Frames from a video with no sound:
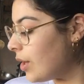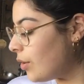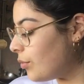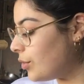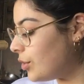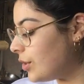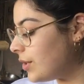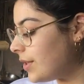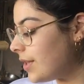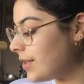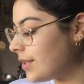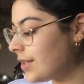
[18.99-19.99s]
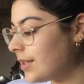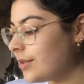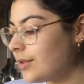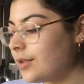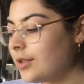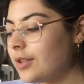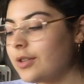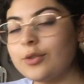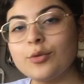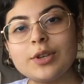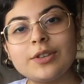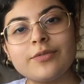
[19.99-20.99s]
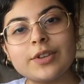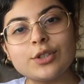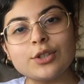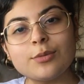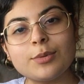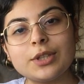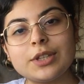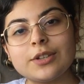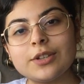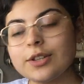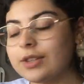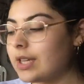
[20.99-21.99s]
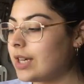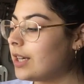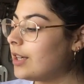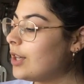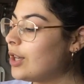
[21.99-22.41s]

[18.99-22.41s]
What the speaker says: which is this little green vegetable here that